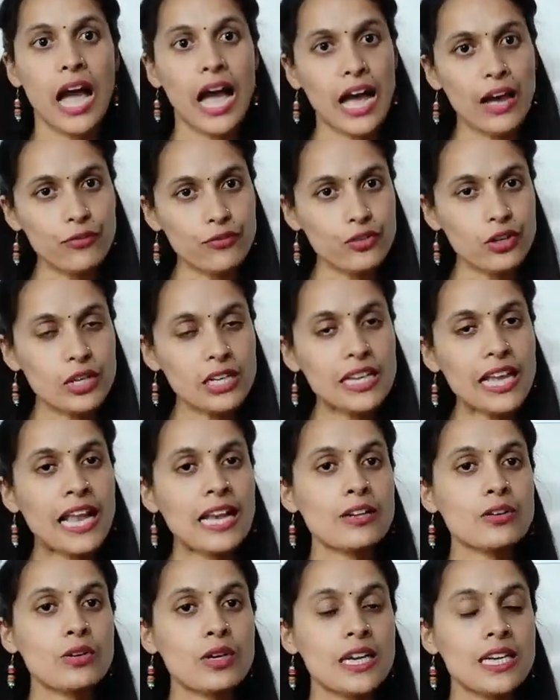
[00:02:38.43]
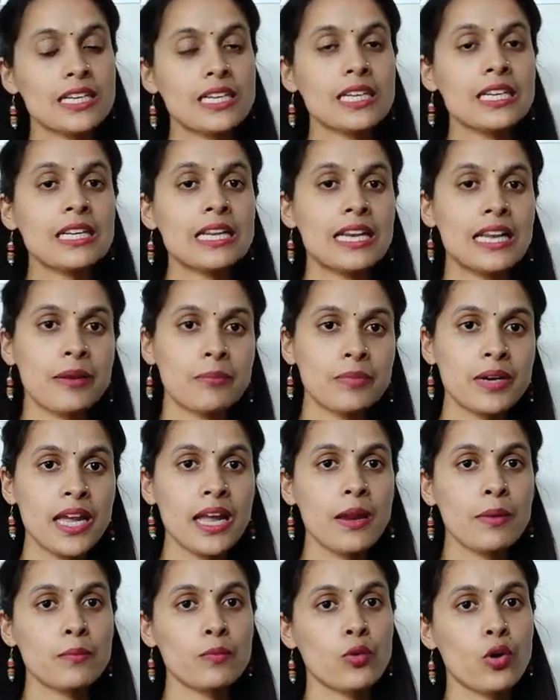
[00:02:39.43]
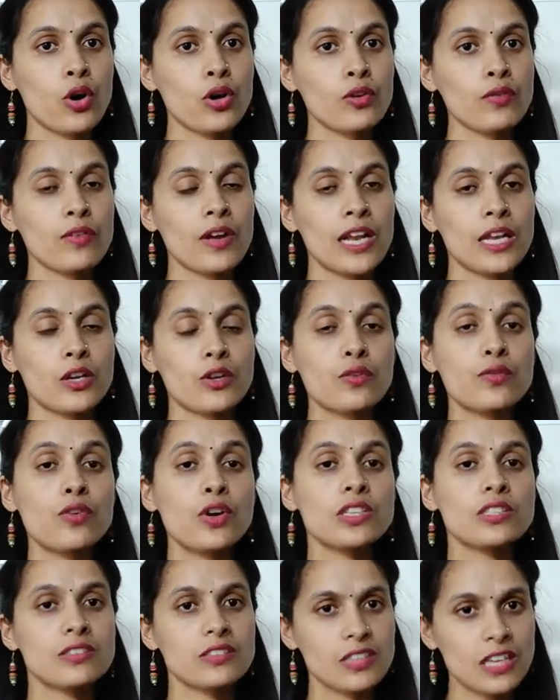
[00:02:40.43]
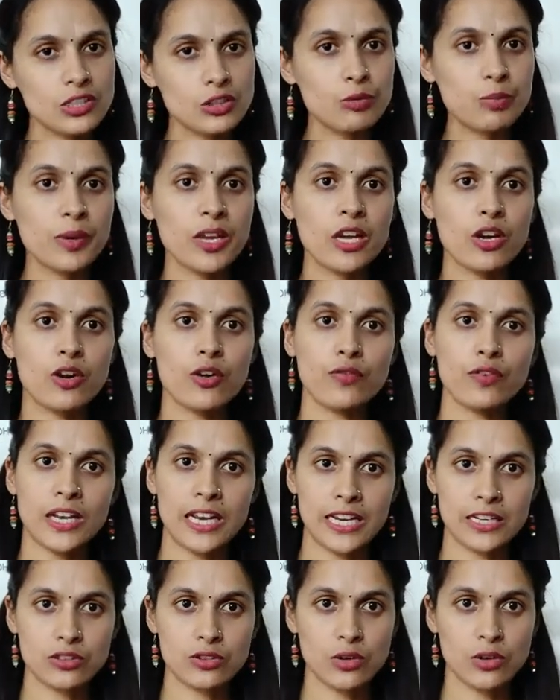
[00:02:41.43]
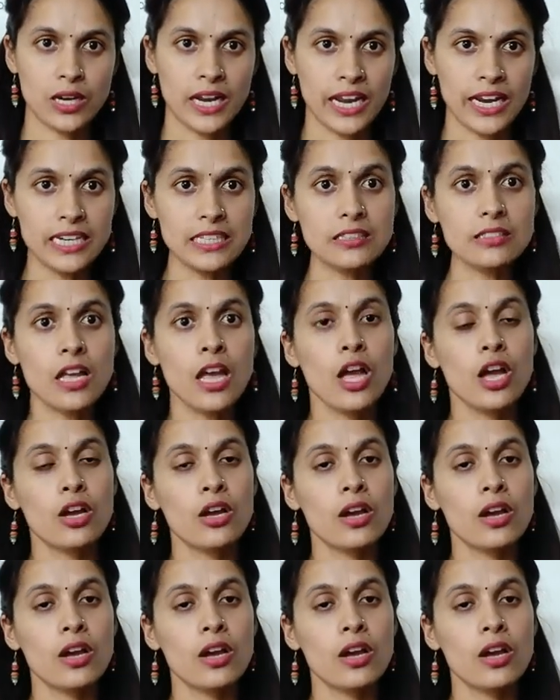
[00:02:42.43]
After calculating lambda m naught value for such pair of electrolytes,